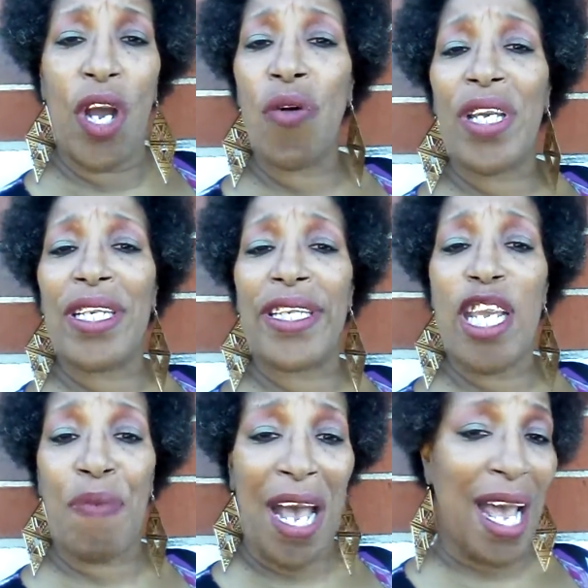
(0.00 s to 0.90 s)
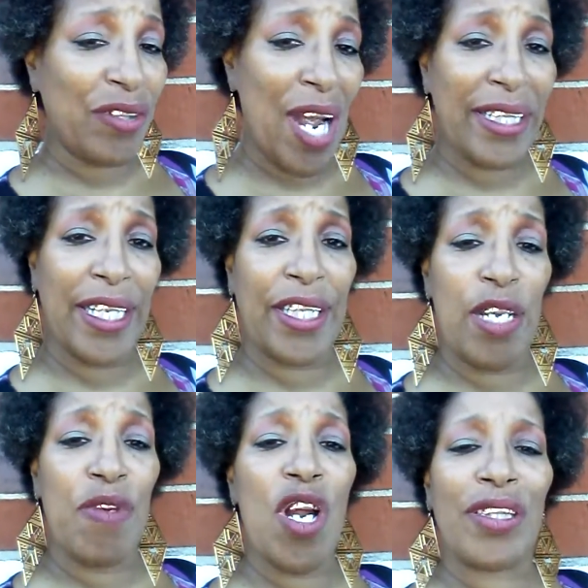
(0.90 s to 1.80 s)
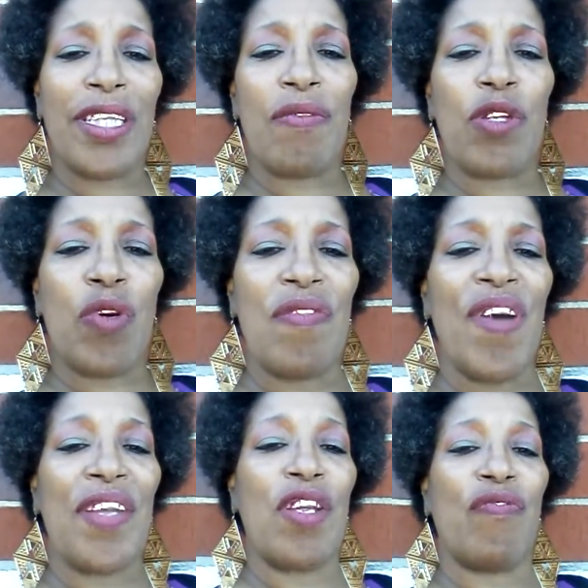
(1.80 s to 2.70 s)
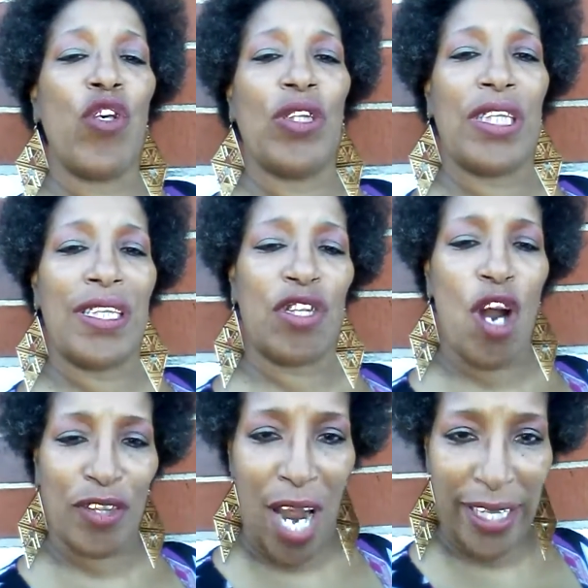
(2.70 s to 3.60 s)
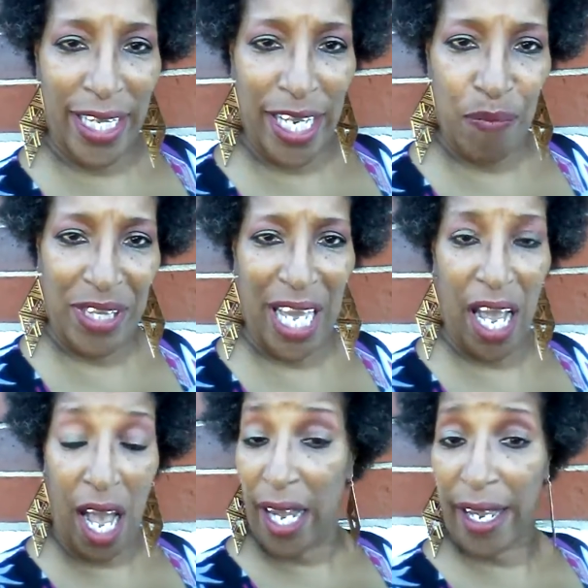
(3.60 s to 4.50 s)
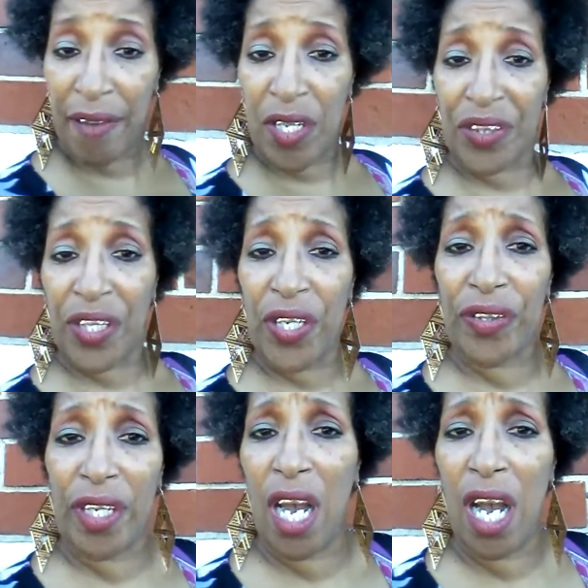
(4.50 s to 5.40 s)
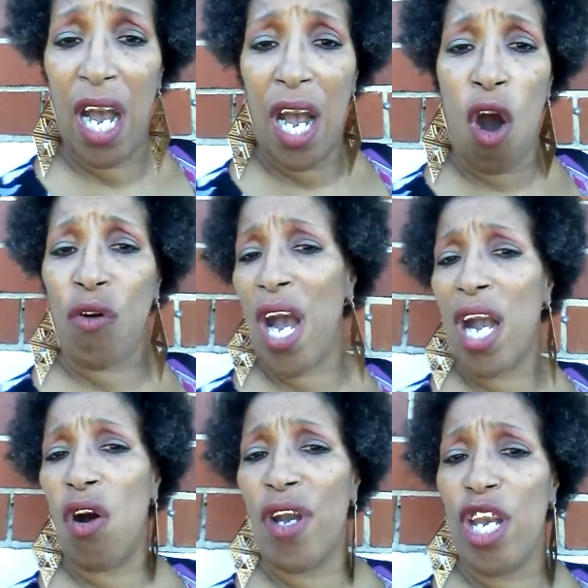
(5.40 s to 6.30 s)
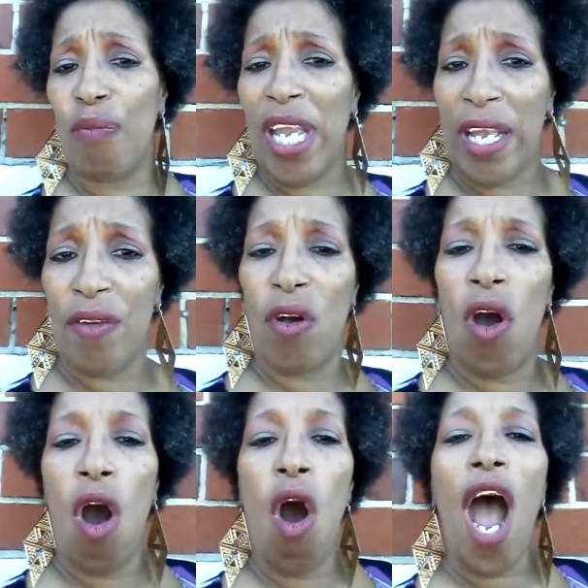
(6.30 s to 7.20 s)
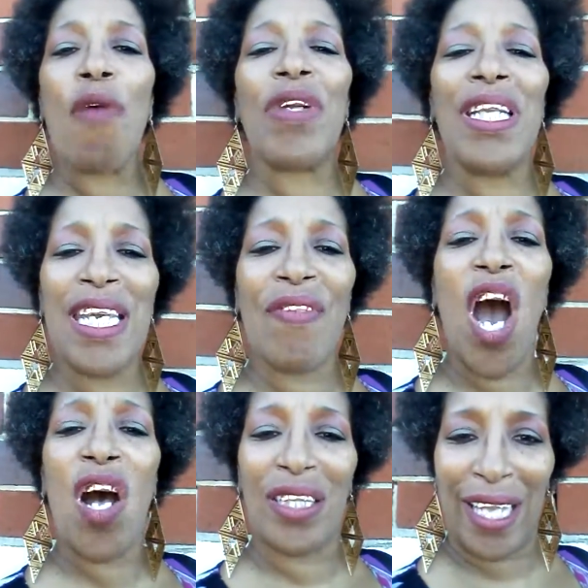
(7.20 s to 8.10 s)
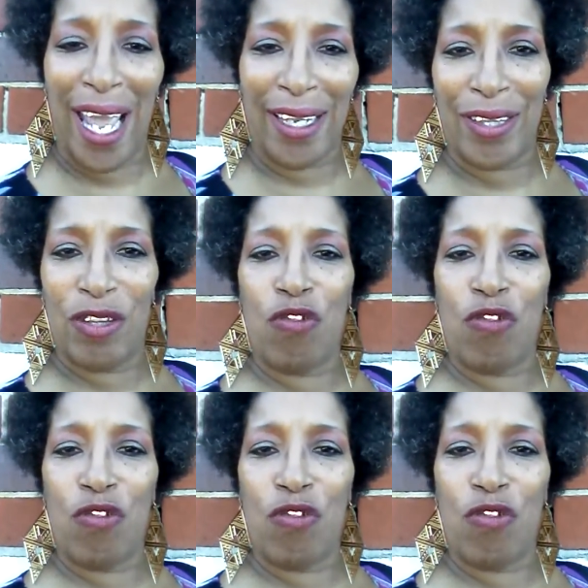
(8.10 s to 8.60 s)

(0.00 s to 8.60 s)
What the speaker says: Don't get deep. I try to get deep. You know, there's a difference between faith and foolishness. You know, I try to get deep and say, I ain't having no surgery. Oh, God gonna heal me. Oh, I believe all of that.